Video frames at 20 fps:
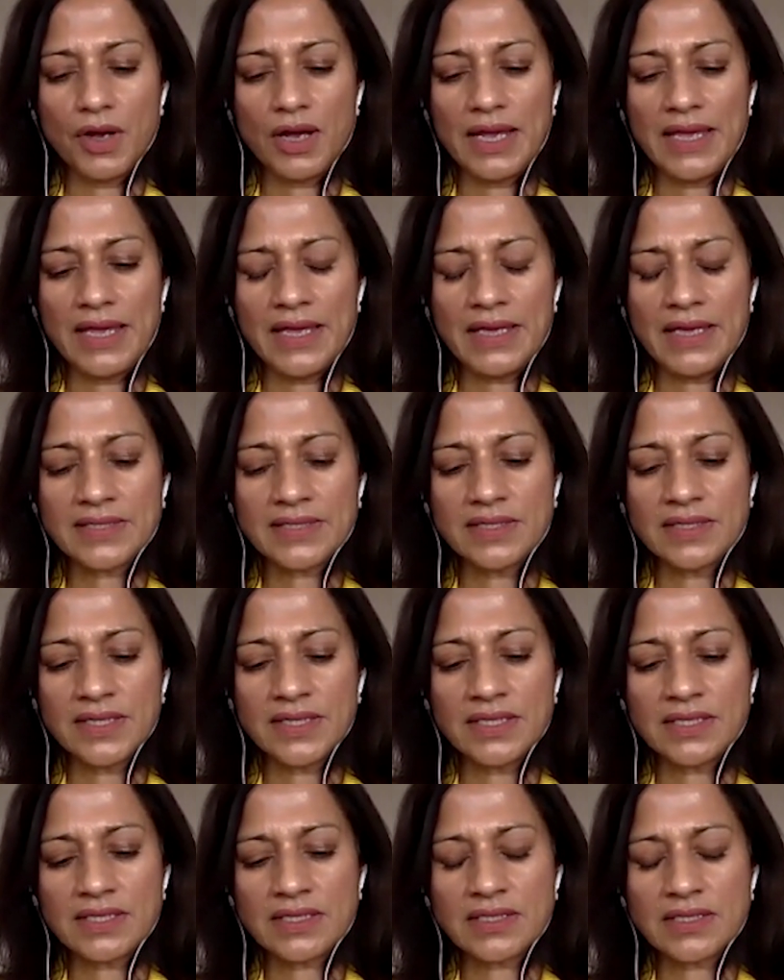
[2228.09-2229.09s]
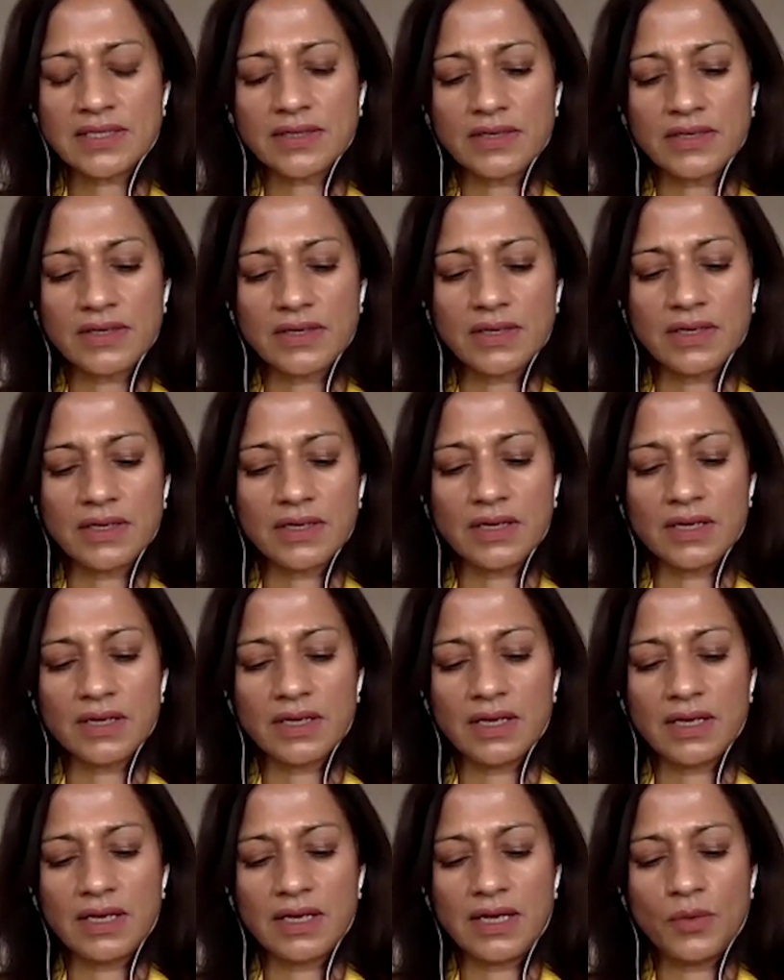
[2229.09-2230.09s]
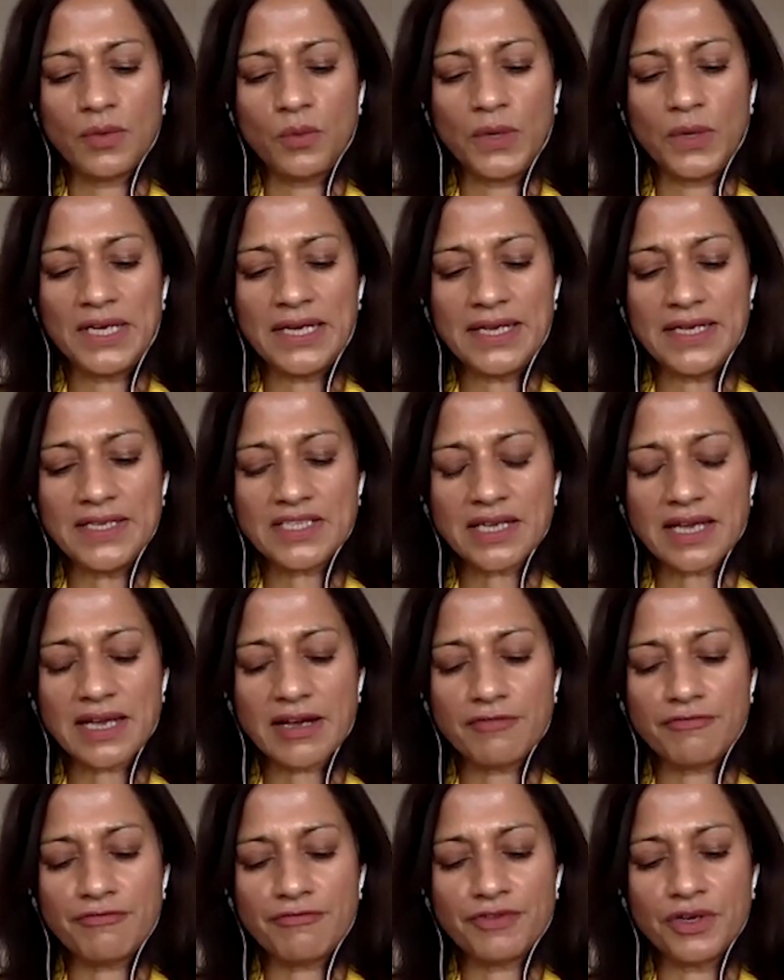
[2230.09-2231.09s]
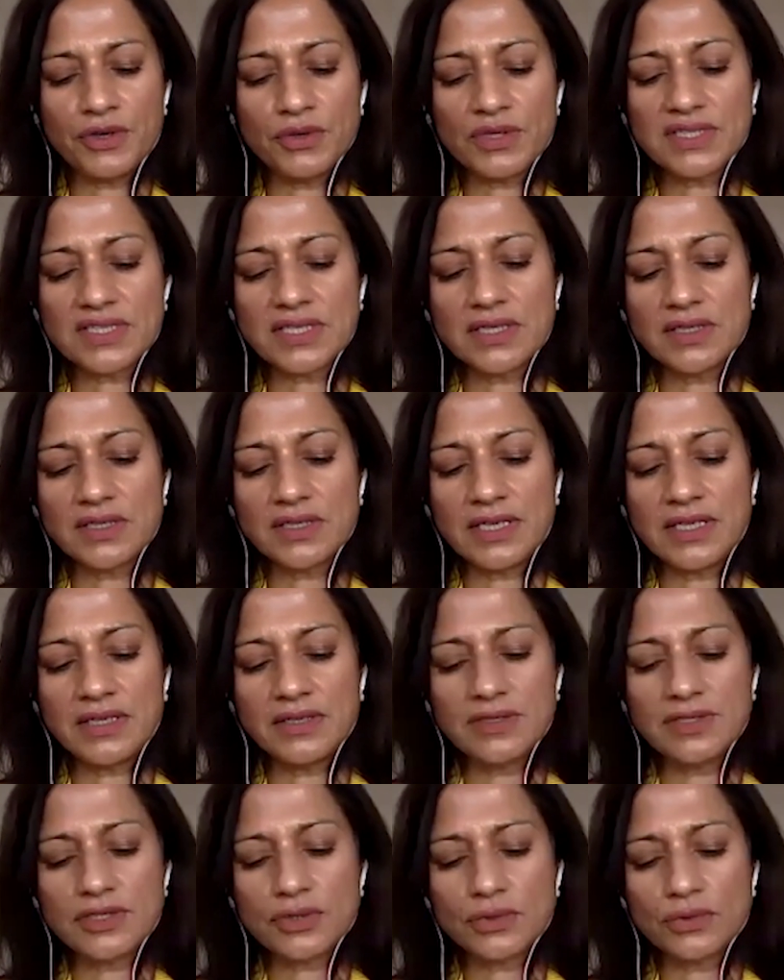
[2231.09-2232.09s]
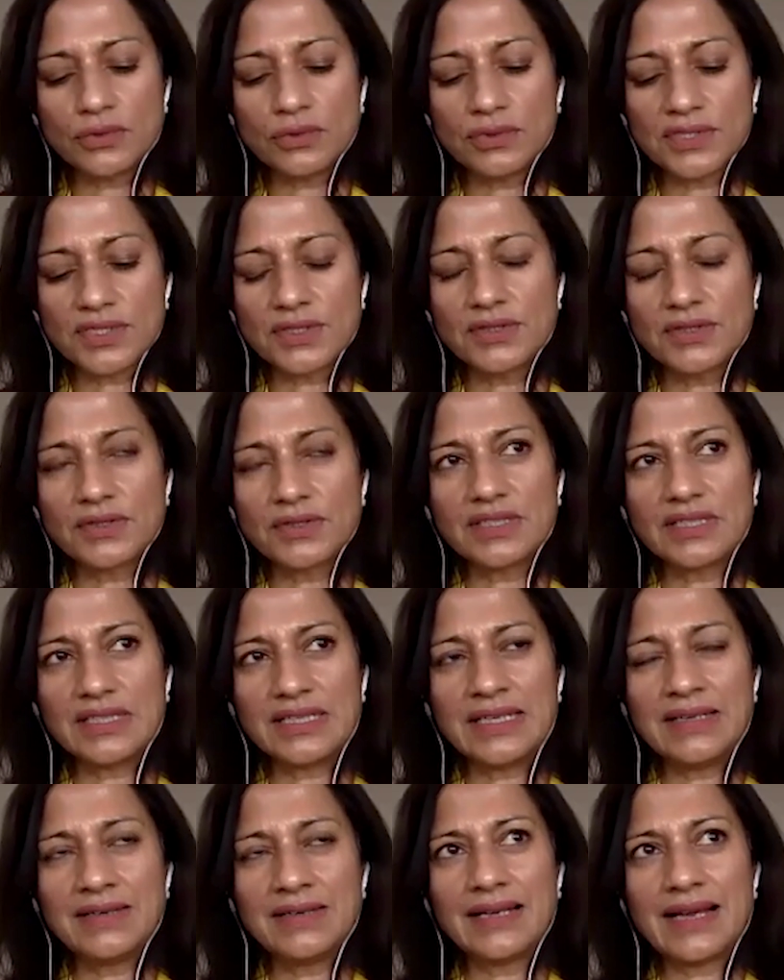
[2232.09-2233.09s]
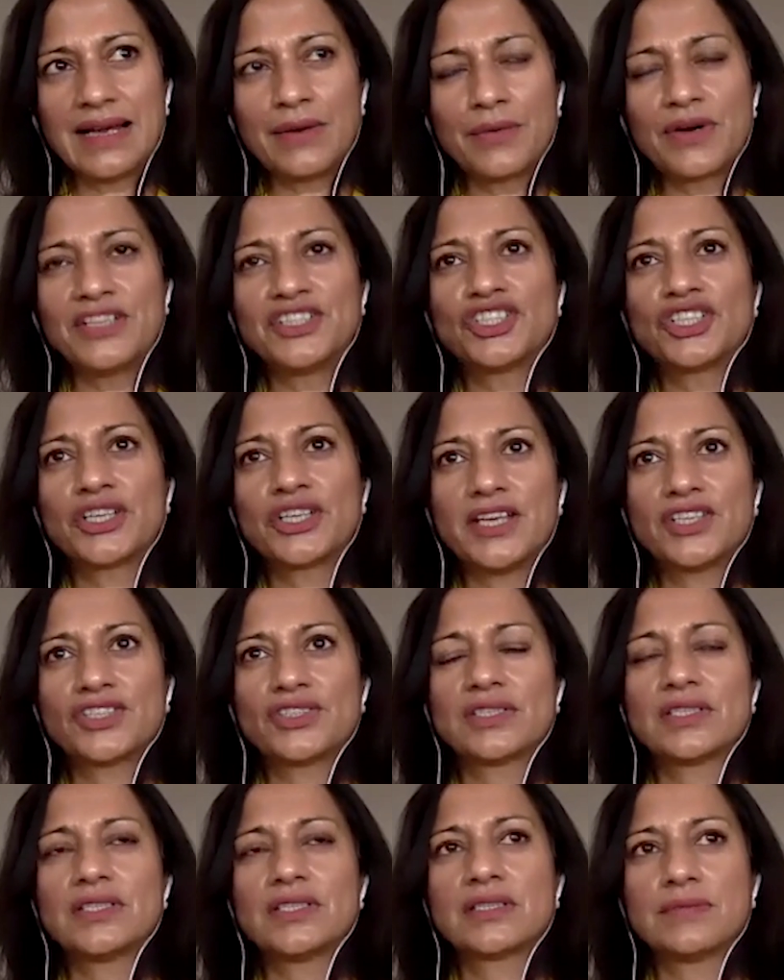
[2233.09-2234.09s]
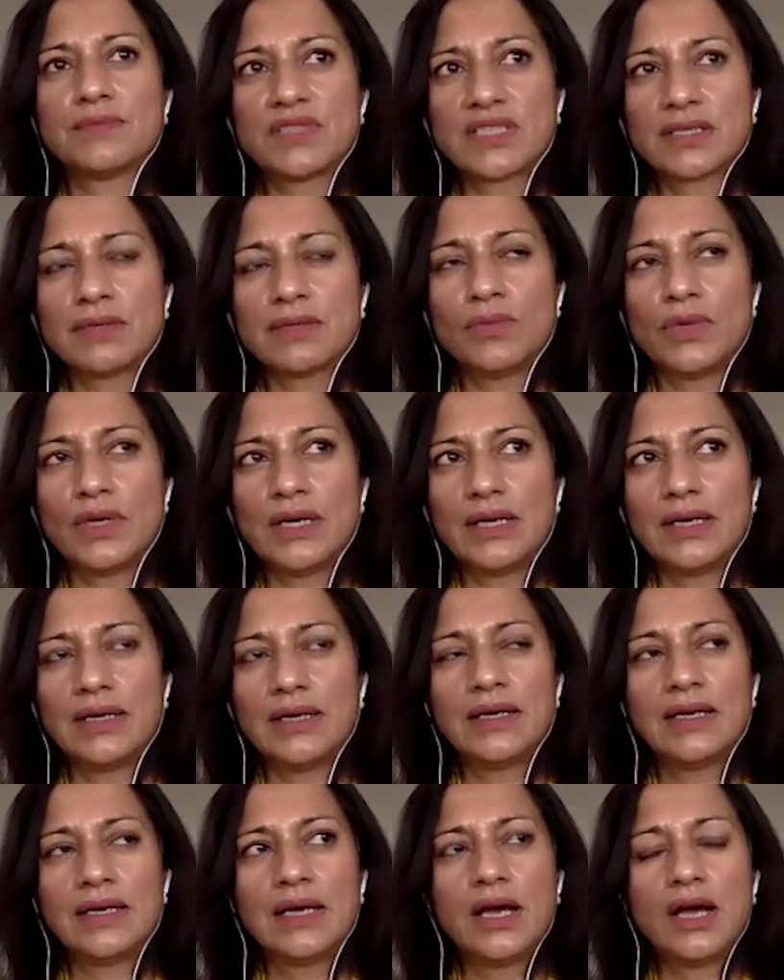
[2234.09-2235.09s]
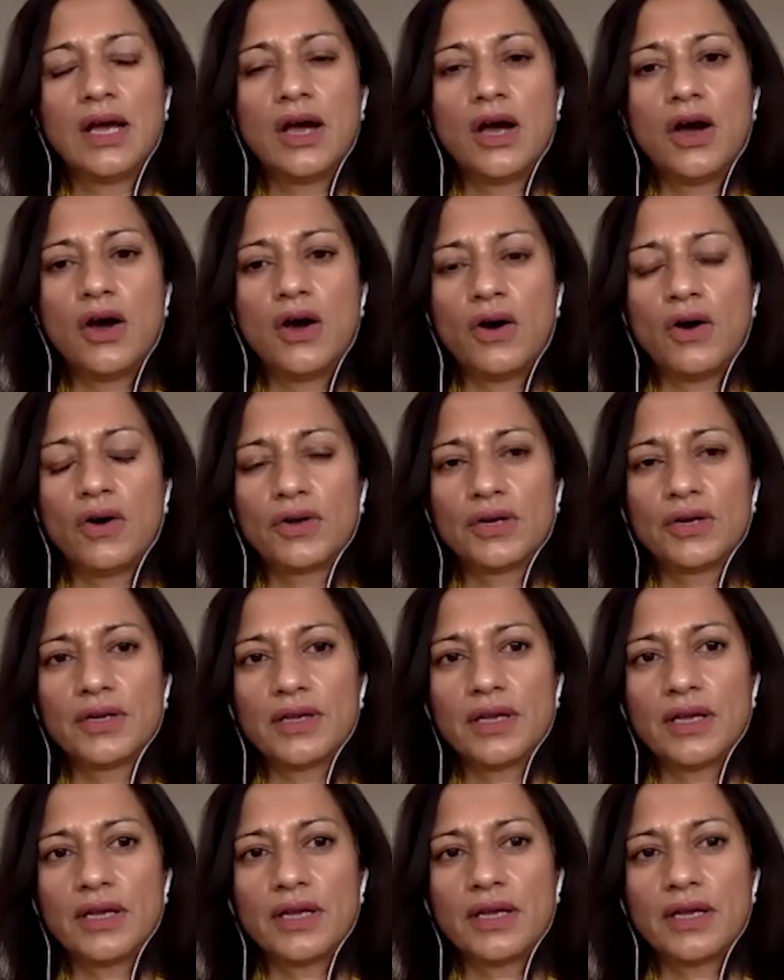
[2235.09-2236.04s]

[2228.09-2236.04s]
is this: we need to have focus in schools and in our education system somewhere on